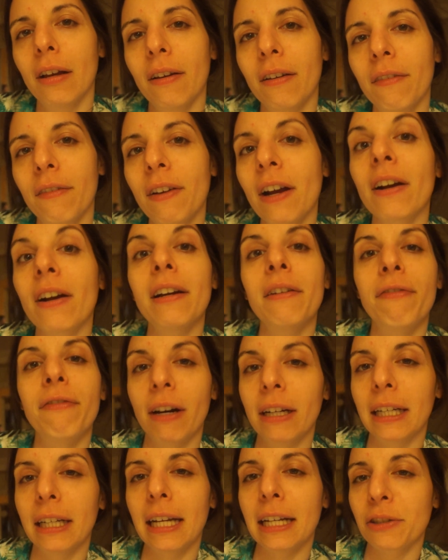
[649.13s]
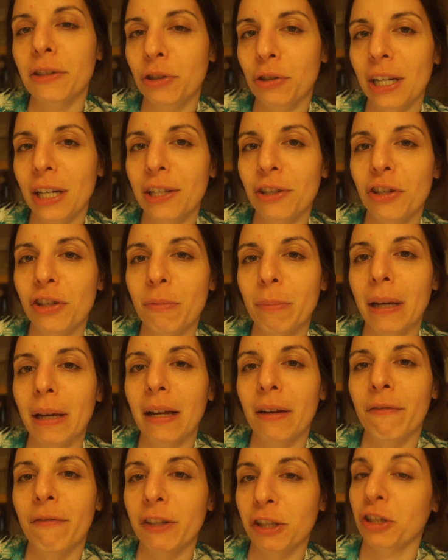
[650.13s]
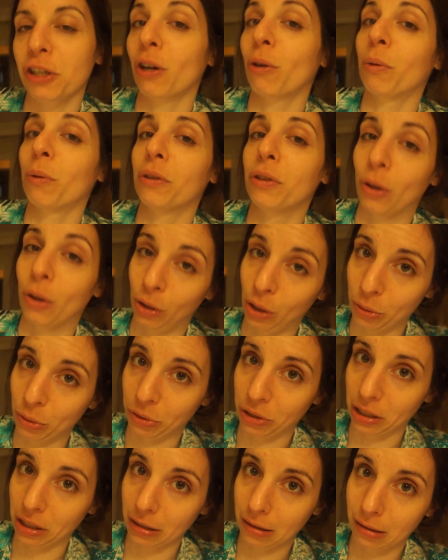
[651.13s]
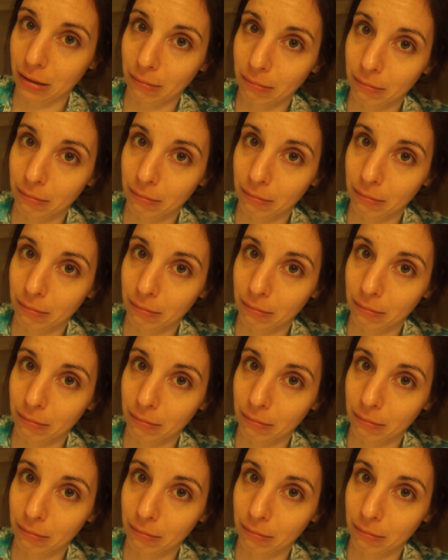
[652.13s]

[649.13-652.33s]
very funny and strange to be at a Phish show with no glow sticks.